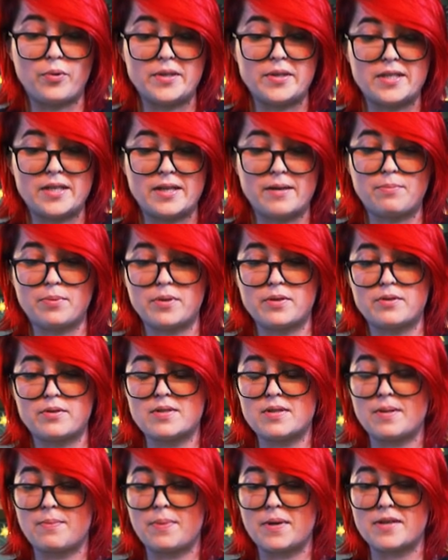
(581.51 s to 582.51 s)
we didn't
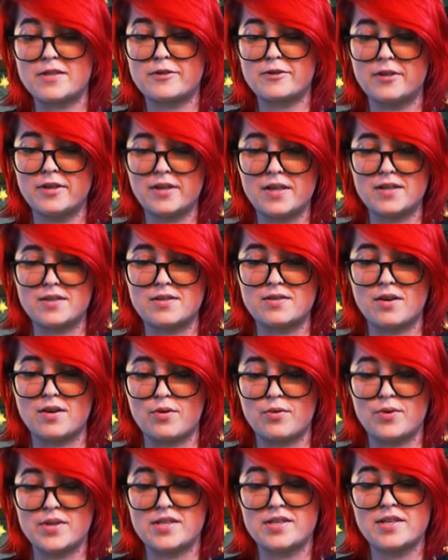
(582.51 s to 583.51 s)
produce the best cookies,
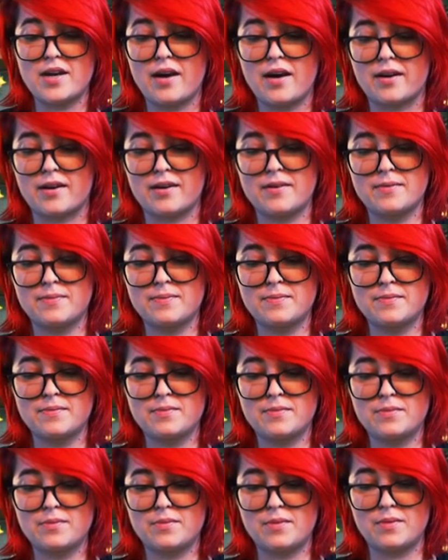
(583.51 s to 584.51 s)
so we suck.
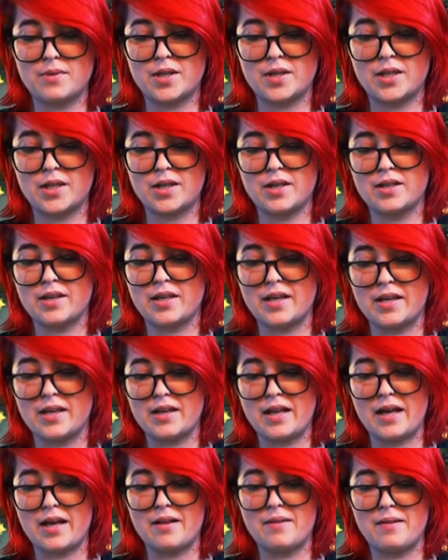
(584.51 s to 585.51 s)
Clearly,
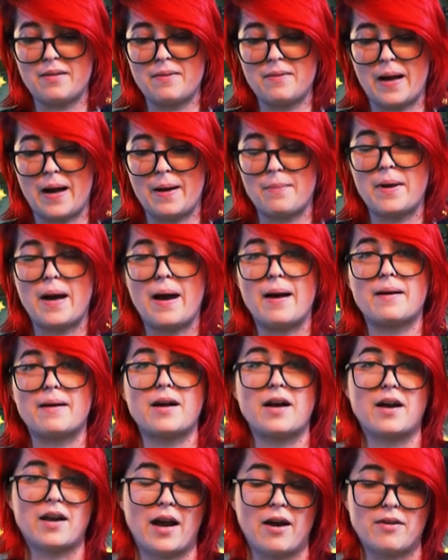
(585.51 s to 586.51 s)
I'm not
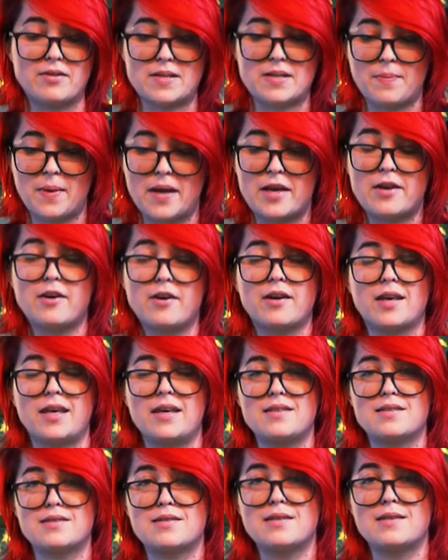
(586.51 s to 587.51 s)
cut out to make
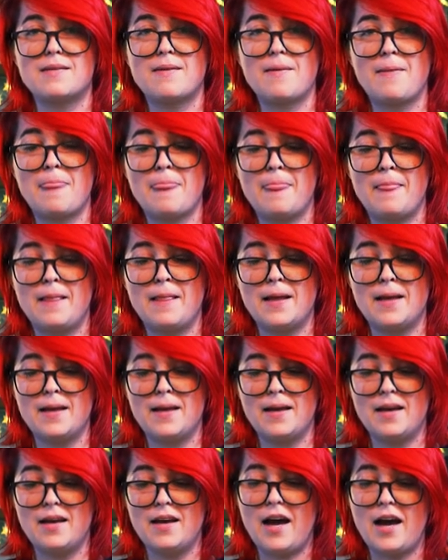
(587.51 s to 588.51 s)
cookies.
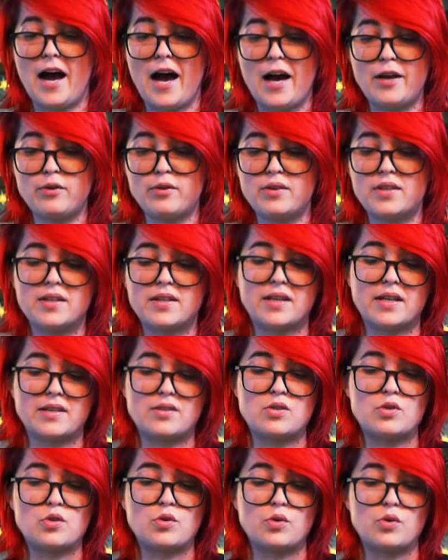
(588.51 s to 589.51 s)
I don't think
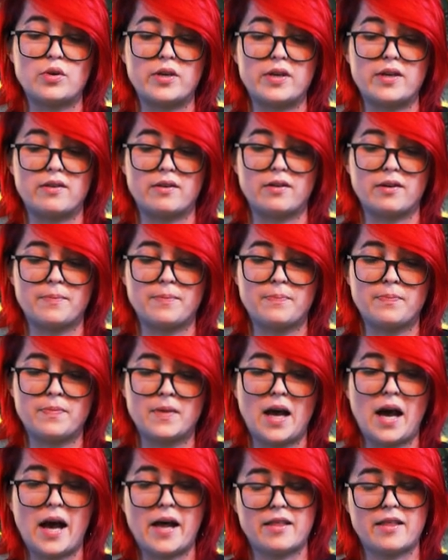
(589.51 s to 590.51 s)
that's true either.
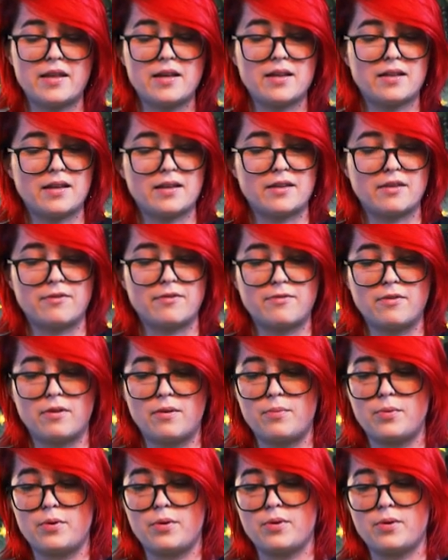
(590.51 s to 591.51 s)
I think that the full
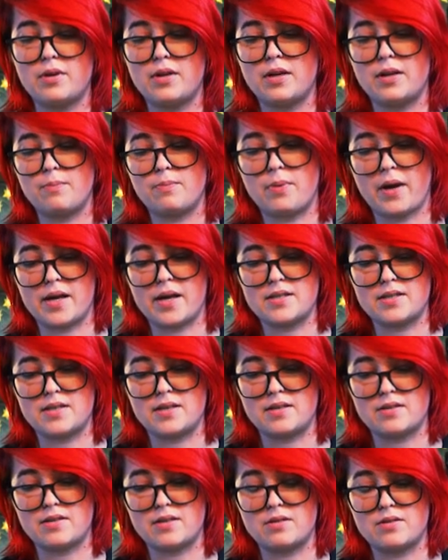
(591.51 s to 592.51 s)
moon in
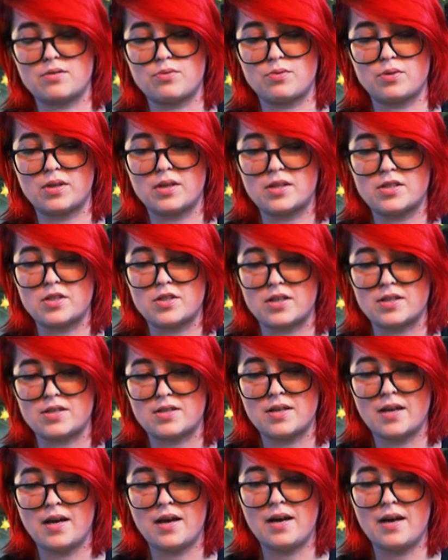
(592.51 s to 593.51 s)
Pisces is really
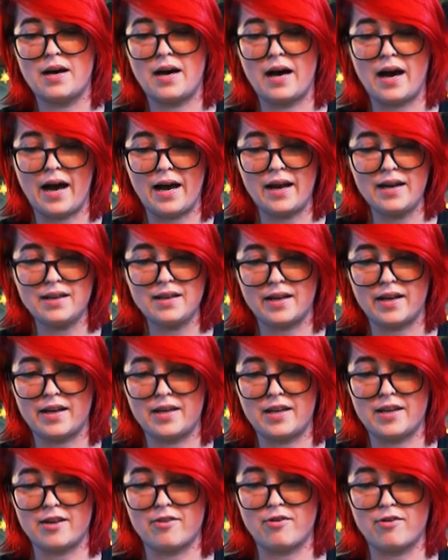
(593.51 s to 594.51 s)
just
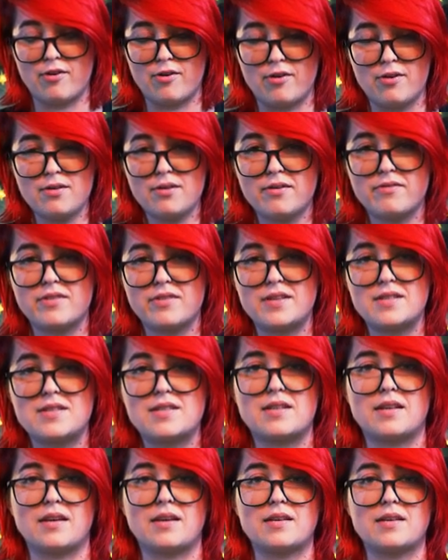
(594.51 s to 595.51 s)
highlighting all of these
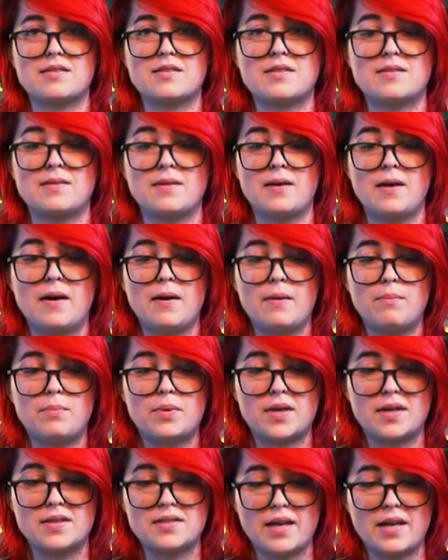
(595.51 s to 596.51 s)
things
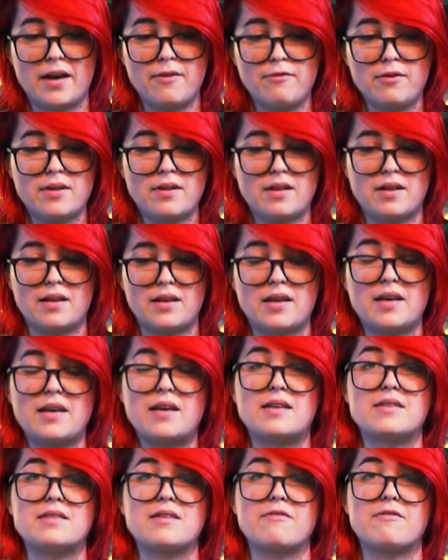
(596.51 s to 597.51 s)
because everything
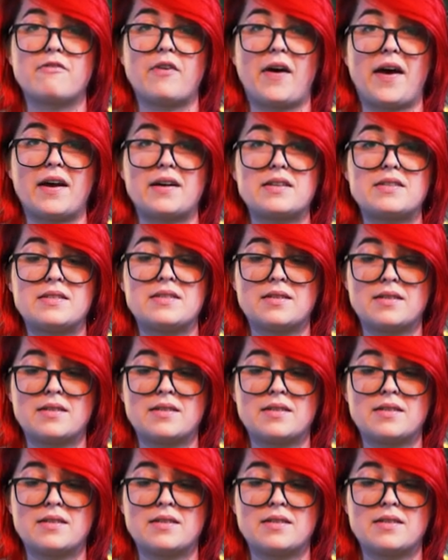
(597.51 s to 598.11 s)
is, in fact,